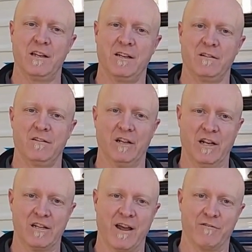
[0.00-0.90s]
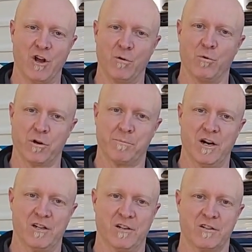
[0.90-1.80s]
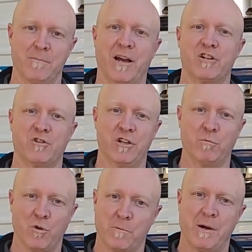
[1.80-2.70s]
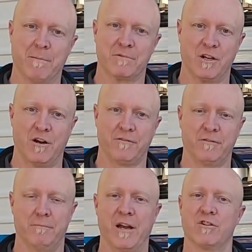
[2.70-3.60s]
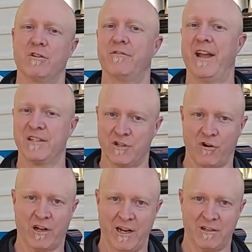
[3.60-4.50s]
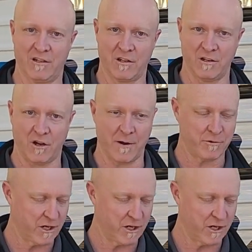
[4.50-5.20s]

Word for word: thing, you need to have no water pressure. So make sure your water pump's off, make sure the van's not connected to high